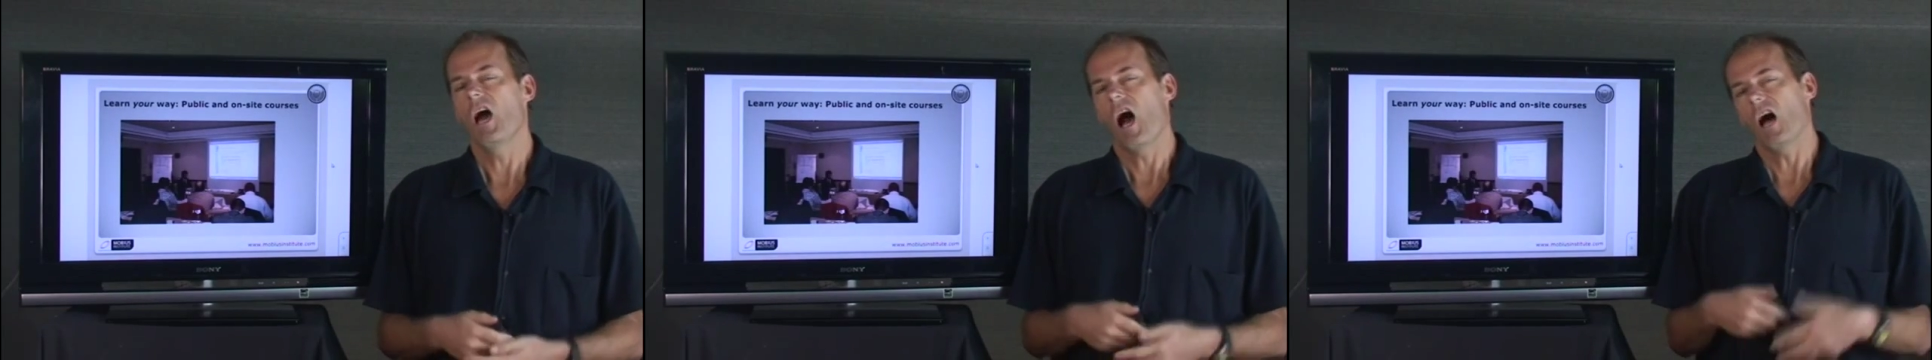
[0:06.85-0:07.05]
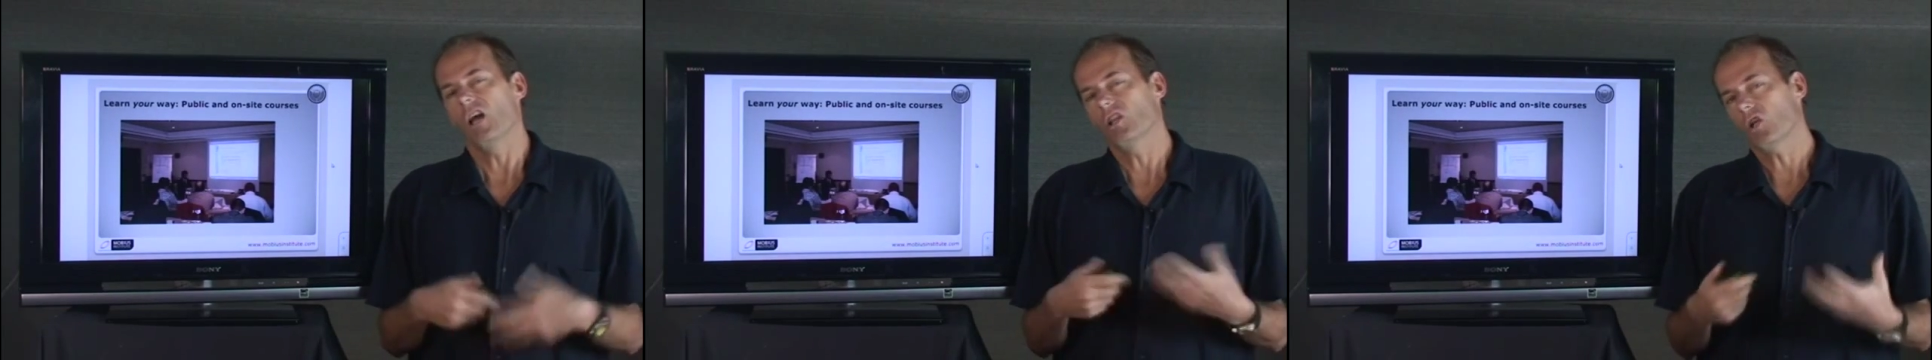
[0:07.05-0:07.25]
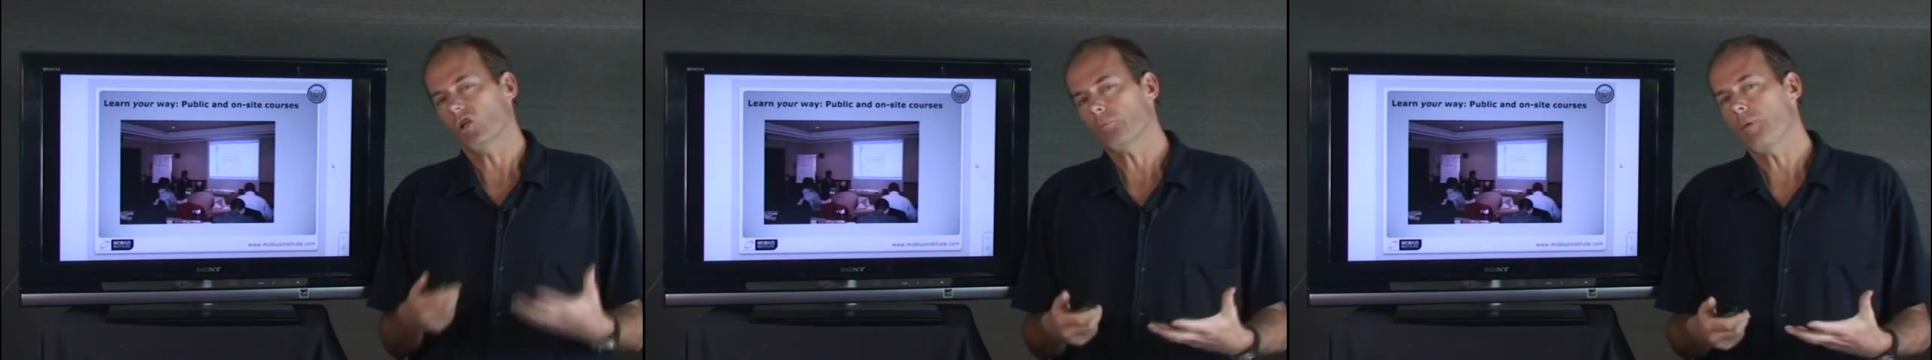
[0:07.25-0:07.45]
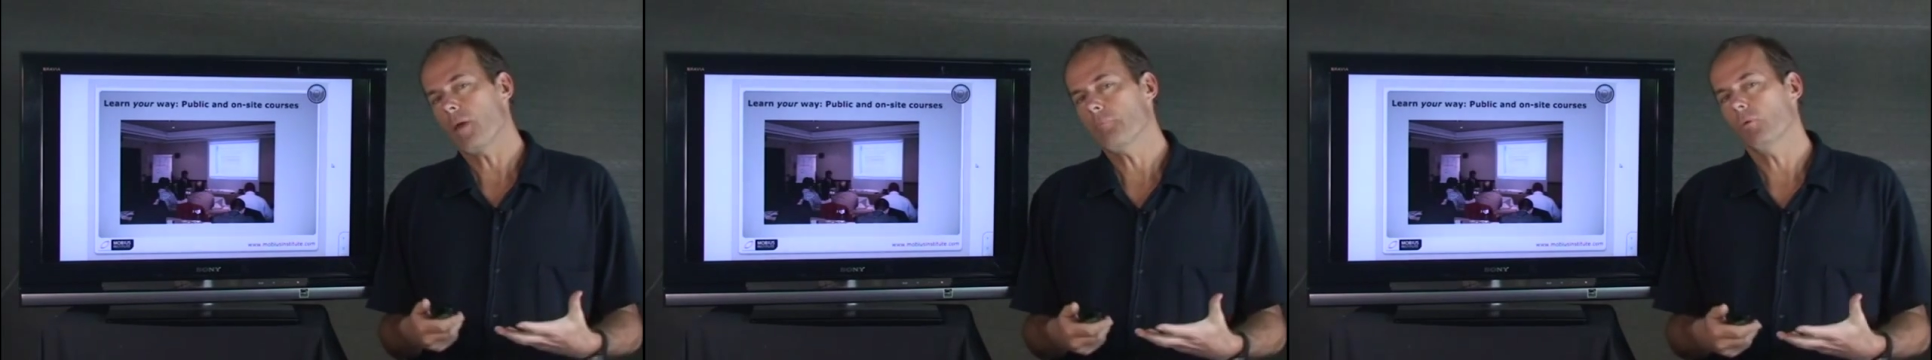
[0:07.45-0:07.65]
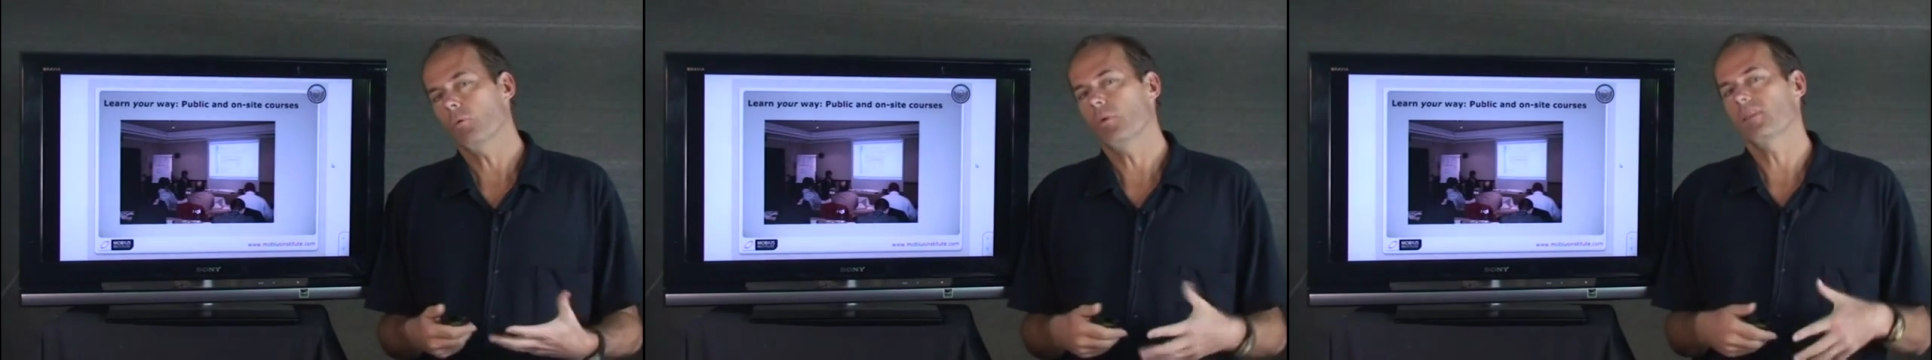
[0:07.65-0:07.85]
A lot of
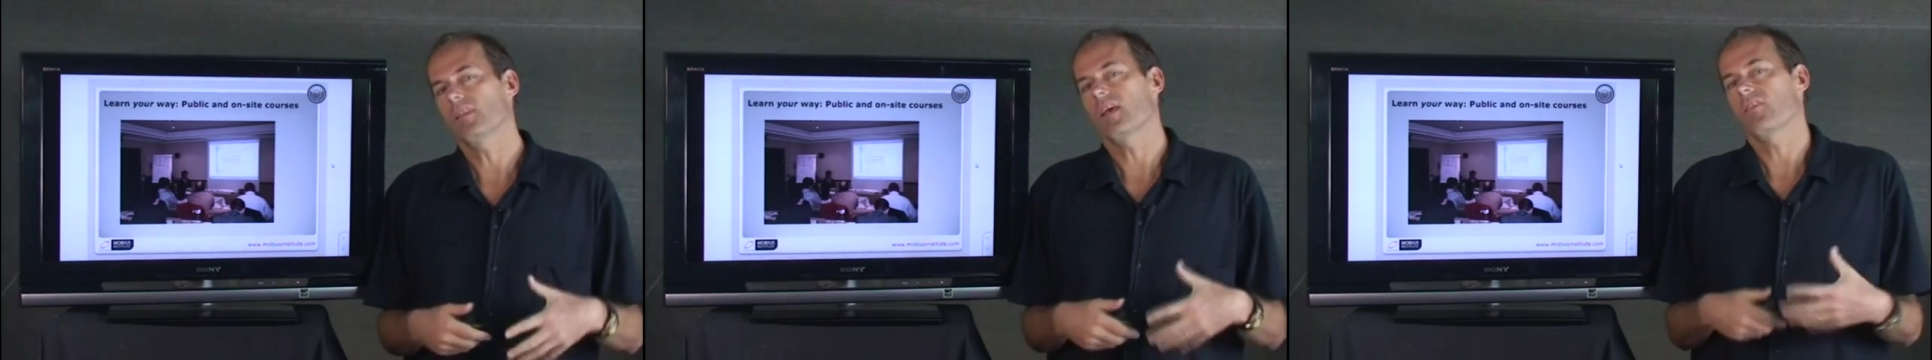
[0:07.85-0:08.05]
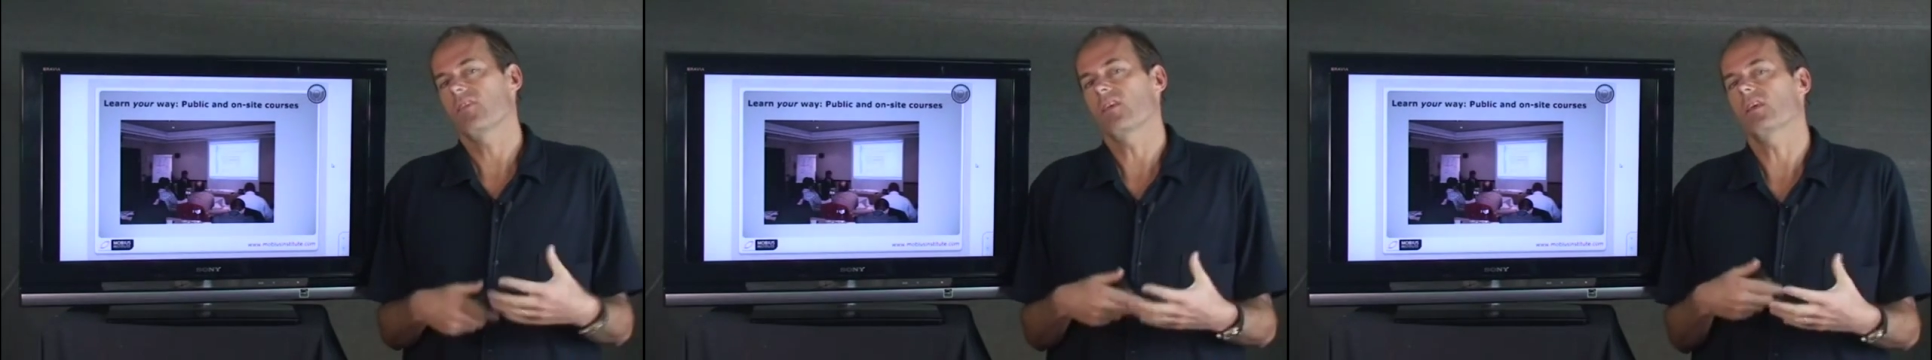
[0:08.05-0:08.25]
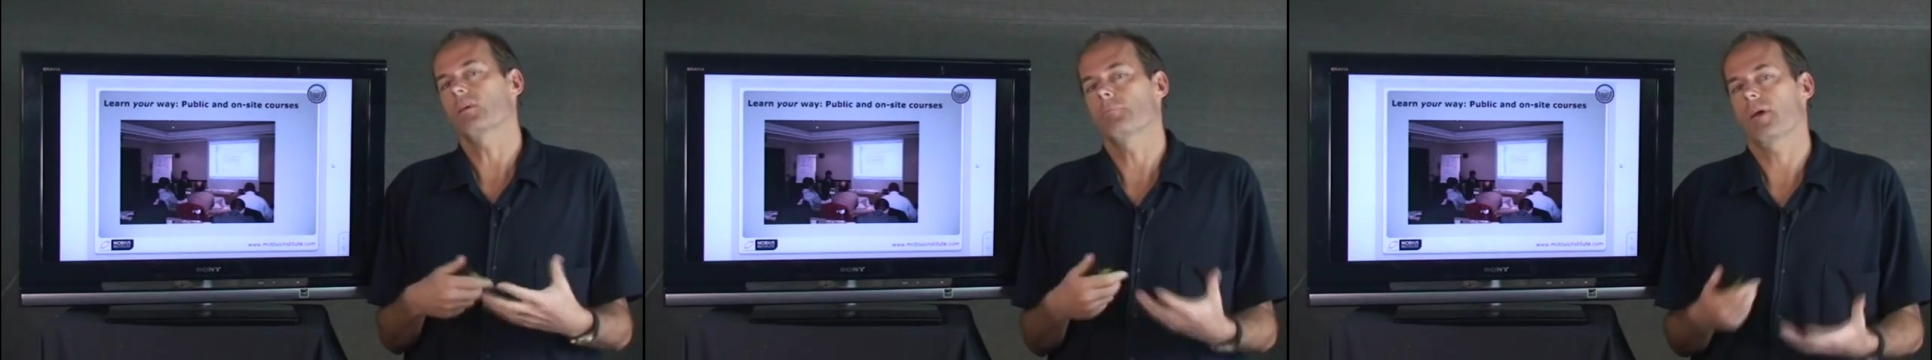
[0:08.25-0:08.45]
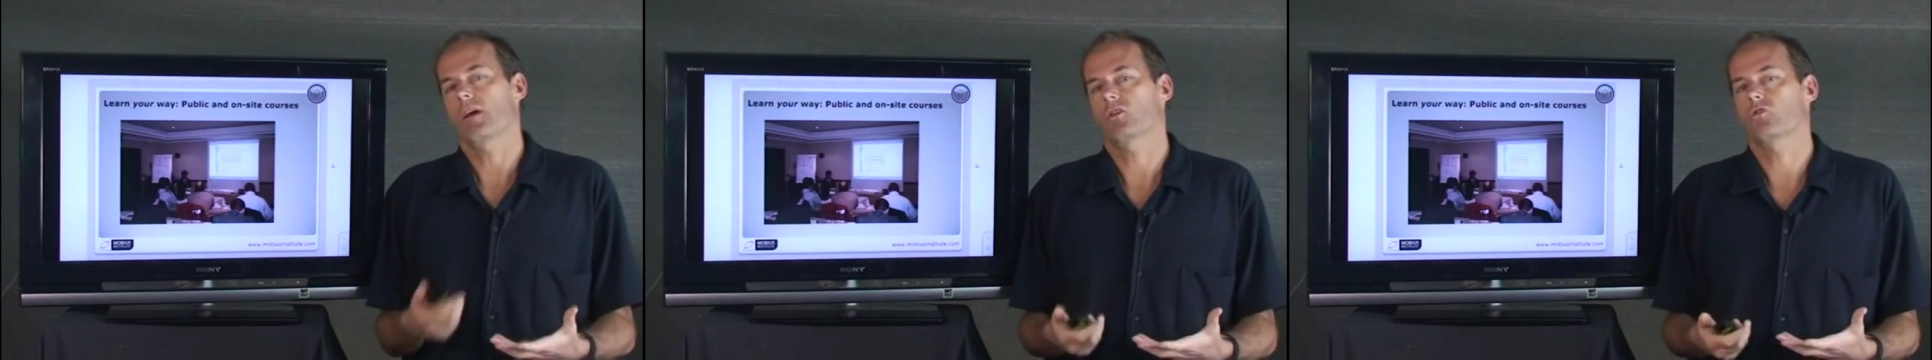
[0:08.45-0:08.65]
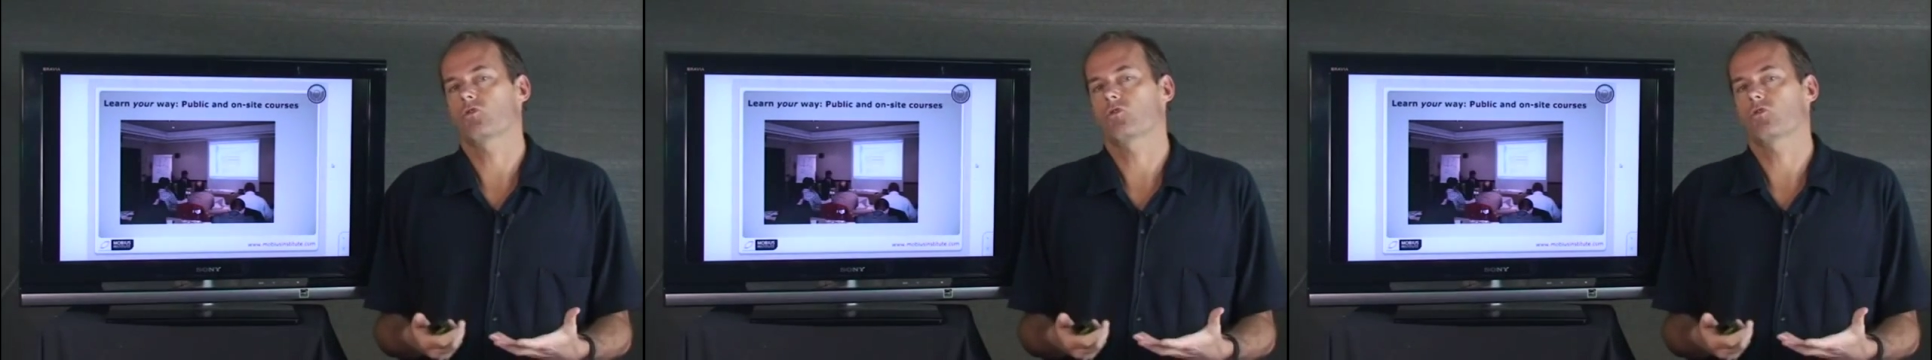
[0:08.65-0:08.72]
people when they think about